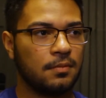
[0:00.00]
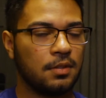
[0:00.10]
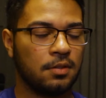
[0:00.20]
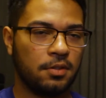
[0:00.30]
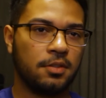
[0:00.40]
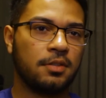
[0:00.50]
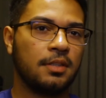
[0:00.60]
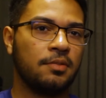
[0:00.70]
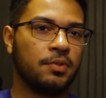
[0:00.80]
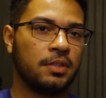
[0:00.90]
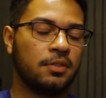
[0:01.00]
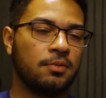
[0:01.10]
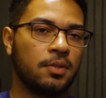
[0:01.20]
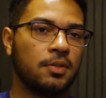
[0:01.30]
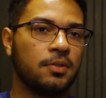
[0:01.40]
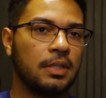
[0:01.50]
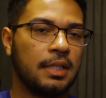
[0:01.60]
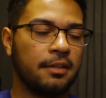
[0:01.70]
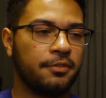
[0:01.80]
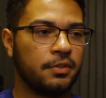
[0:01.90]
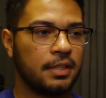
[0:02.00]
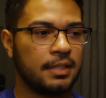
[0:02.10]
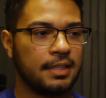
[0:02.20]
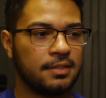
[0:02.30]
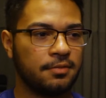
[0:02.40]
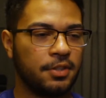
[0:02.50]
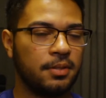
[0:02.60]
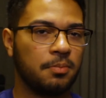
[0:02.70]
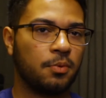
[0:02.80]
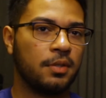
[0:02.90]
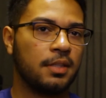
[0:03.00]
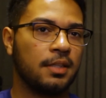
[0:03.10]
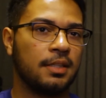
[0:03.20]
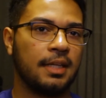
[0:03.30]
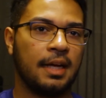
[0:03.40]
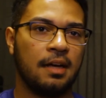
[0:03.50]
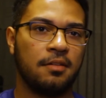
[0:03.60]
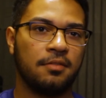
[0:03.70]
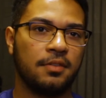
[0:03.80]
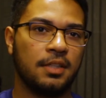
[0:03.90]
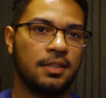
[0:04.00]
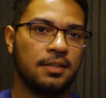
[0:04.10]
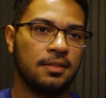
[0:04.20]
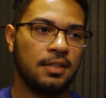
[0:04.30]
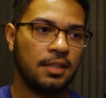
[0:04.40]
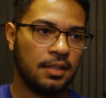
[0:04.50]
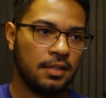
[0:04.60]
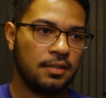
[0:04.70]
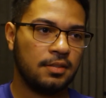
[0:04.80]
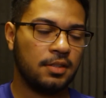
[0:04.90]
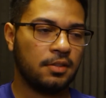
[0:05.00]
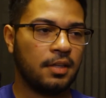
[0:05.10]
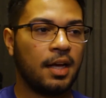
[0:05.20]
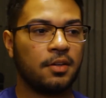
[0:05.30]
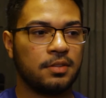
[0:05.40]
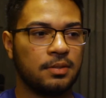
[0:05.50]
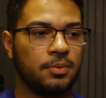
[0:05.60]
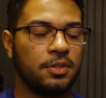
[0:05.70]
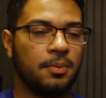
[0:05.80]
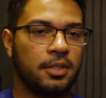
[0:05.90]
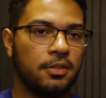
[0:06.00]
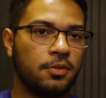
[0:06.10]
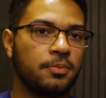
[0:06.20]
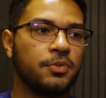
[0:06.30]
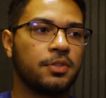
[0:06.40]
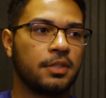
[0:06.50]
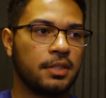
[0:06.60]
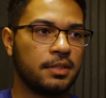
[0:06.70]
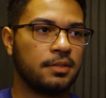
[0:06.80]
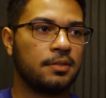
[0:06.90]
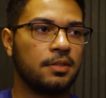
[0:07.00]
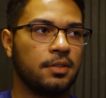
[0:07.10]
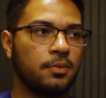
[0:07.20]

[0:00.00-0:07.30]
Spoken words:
learn and really grow. And I feel like that's a very important thing to have in, you know, not only when you're making your music and, you